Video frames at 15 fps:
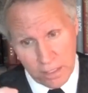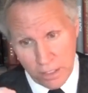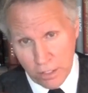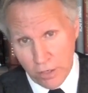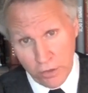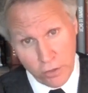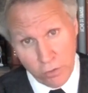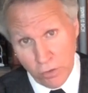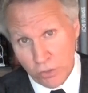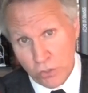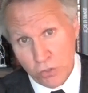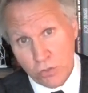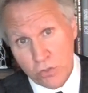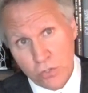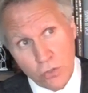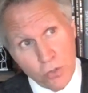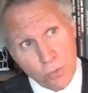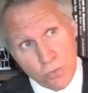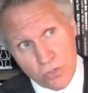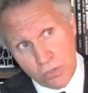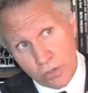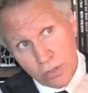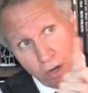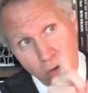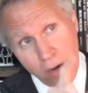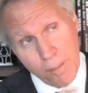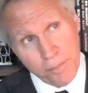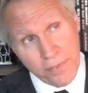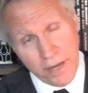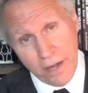you know, you're on YouTube, so go
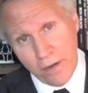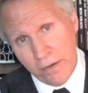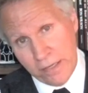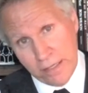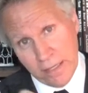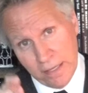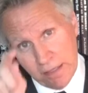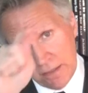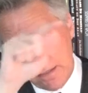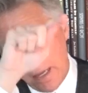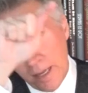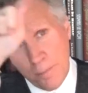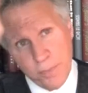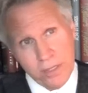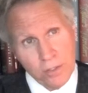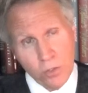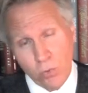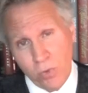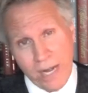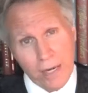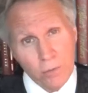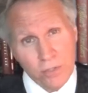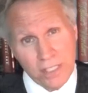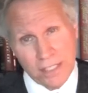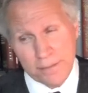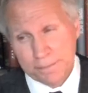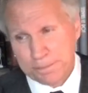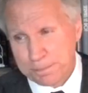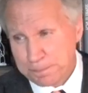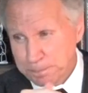up there and type in grounding